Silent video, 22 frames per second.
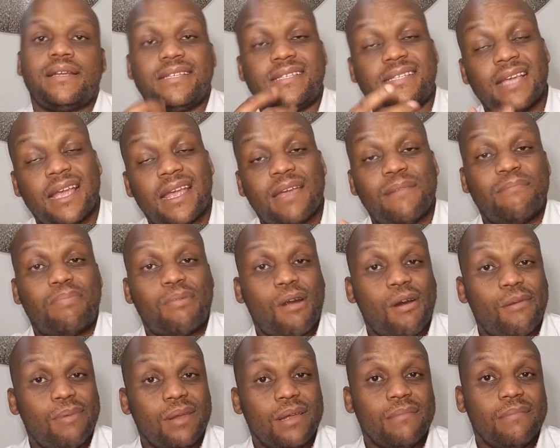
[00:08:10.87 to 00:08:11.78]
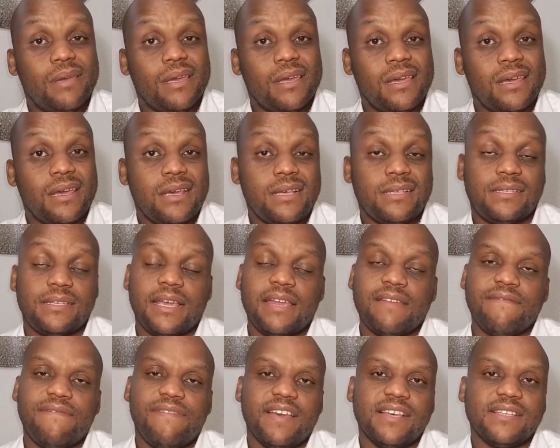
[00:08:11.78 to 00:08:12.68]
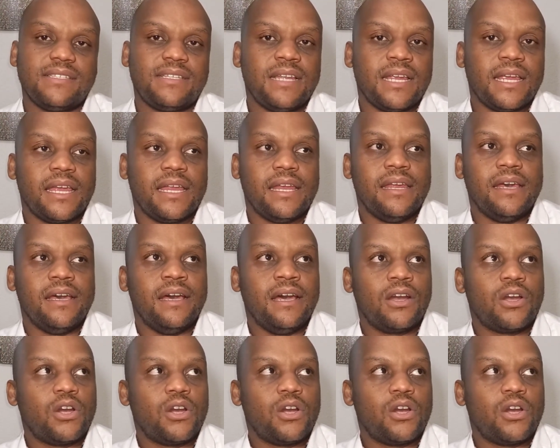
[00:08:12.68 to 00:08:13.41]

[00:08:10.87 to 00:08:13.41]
The second problem is investing in a